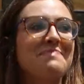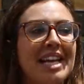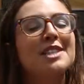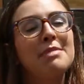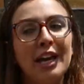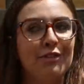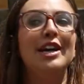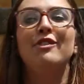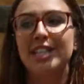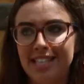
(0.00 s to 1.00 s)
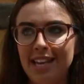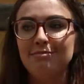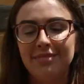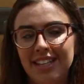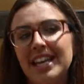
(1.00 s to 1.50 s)
do. That's my favourite tea.
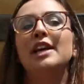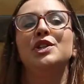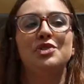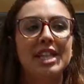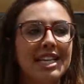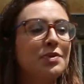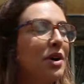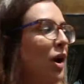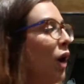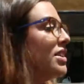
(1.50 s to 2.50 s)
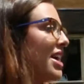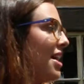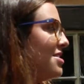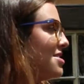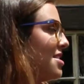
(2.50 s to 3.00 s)
I could drink this one all day.